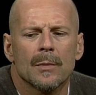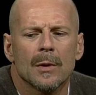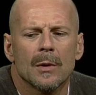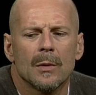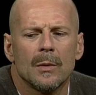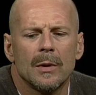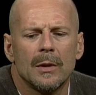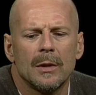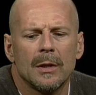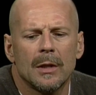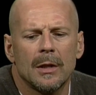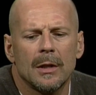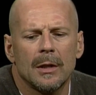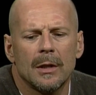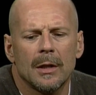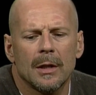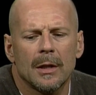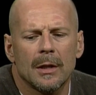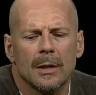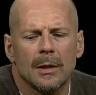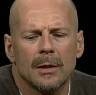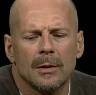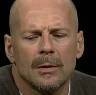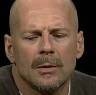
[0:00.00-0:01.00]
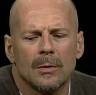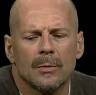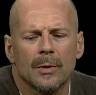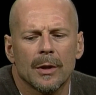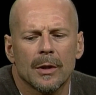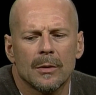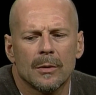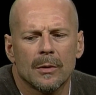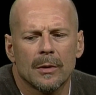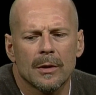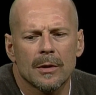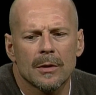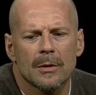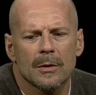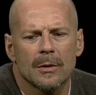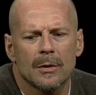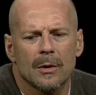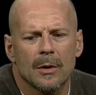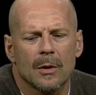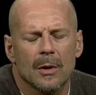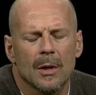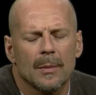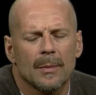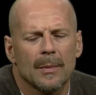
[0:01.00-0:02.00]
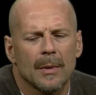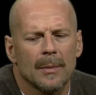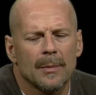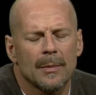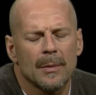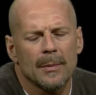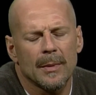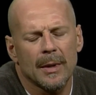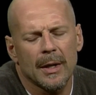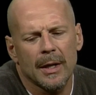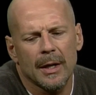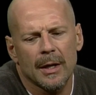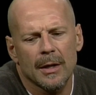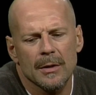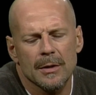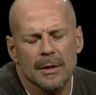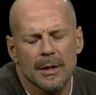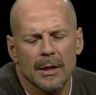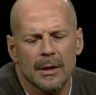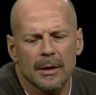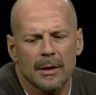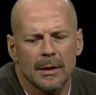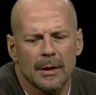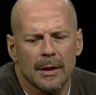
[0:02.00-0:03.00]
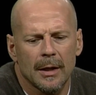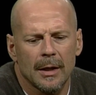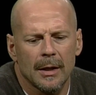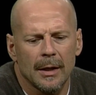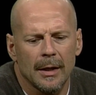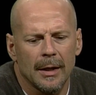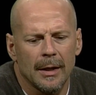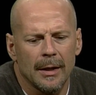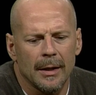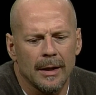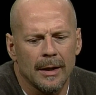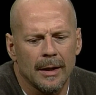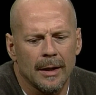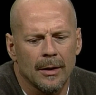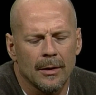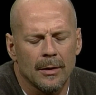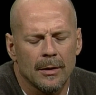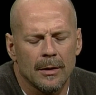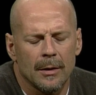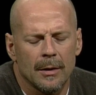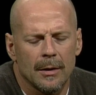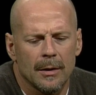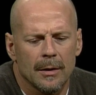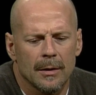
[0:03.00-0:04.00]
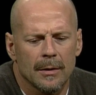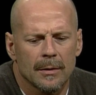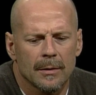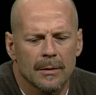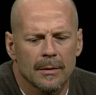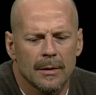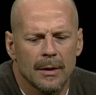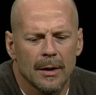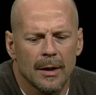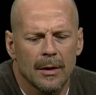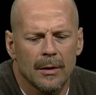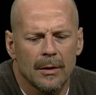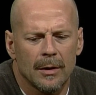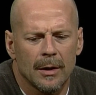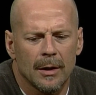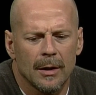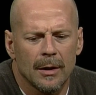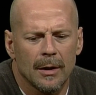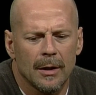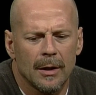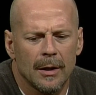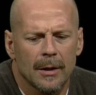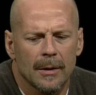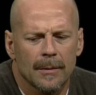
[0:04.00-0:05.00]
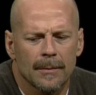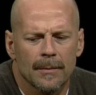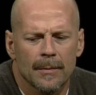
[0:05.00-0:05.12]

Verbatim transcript: we did it at a little recording studio up up in my house out in out in uh, out in L A,